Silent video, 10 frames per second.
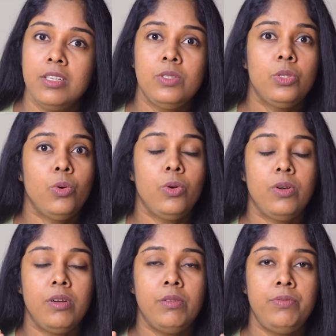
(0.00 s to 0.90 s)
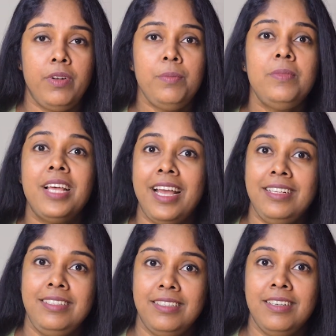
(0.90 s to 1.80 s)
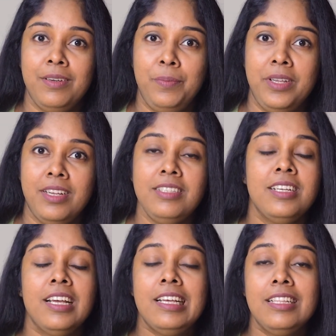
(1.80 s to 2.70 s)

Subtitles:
So from that period,